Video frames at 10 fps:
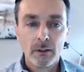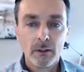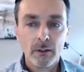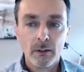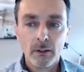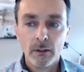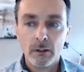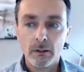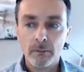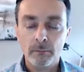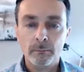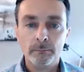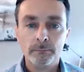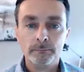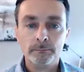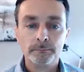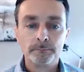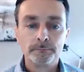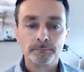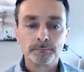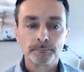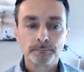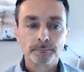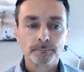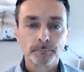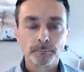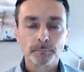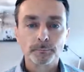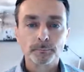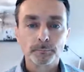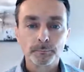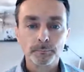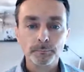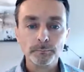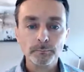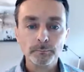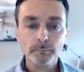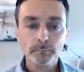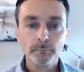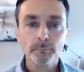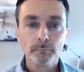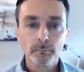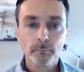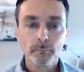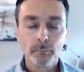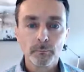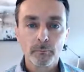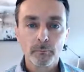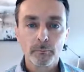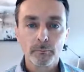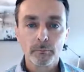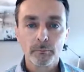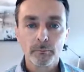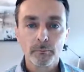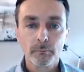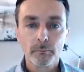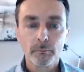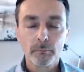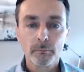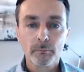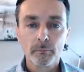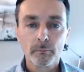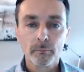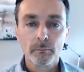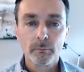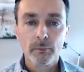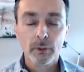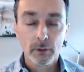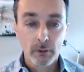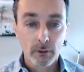(silent)